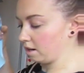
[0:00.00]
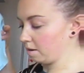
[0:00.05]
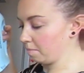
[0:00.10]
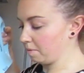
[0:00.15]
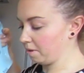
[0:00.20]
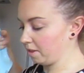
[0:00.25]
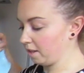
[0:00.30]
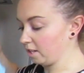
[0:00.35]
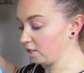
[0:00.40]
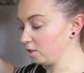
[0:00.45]

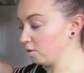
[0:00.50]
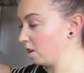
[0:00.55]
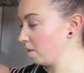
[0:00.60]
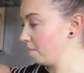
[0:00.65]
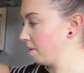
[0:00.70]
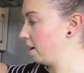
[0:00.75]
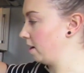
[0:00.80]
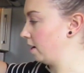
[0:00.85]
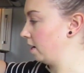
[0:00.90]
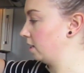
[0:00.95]
but they do come
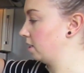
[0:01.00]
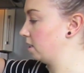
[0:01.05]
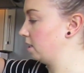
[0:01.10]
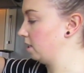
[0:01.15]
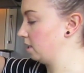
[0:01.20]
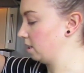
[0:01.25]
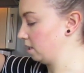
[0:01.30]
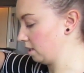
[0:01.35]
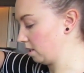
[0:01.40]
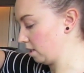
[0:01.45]
out a nice
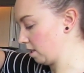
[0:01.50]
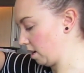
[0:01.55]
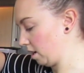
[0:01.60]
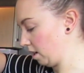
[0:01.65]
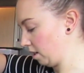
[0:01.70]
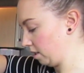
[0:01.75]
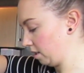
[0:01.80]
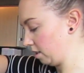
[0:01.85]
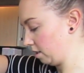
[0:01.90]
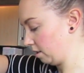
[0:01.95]
decent
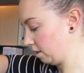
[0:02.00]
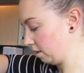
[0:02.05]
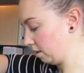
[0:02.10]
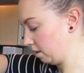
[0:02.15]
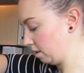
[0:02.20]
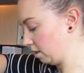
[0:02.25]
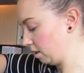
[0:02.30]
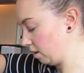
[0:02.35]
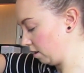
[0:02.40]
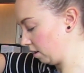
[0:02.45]
size.
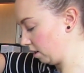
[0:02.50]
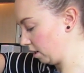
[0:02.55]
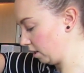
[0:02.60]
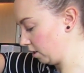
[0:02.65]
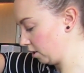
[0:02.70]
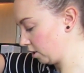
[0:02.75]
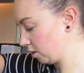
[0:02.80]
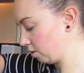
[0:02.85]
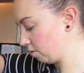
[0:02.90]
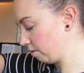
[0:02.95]
So I'm going to
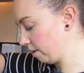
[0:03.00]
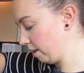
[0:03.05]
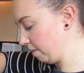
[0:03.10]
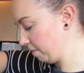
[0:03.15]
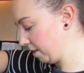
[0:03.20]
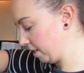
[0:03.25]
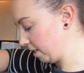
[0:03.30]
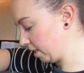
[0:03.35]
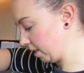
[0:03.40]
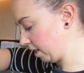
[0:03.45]
just cream
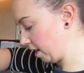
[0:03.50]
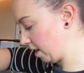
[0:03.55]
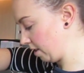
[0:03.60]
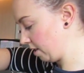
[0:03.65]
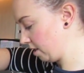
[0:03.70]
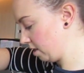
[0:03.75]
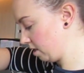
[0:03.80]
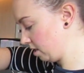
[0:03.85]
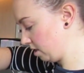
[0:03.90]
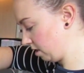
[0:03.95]
this
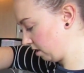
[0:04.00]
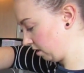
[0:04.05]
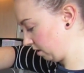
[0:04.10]
together.